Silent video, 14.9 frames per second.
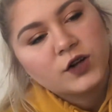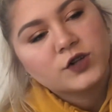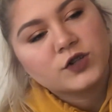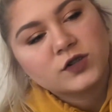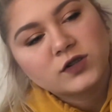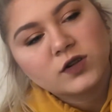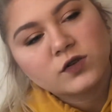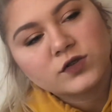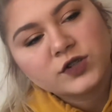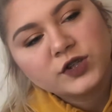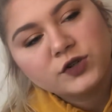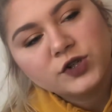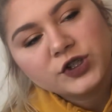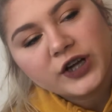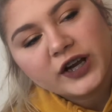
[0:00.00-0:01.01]
Just those
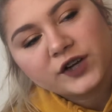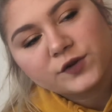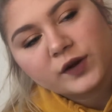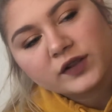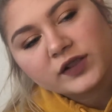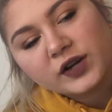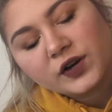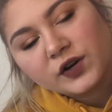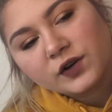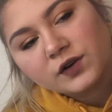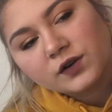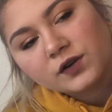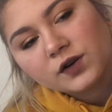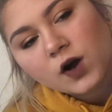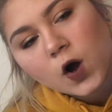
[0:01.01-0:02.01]
two shades right there,
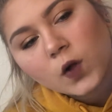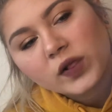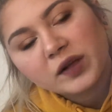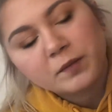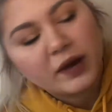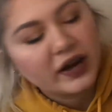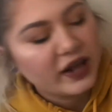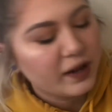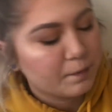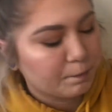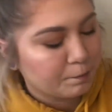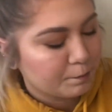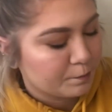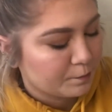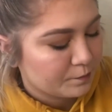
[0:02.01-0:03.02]
calling my
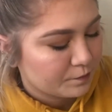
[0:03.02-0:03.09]
name.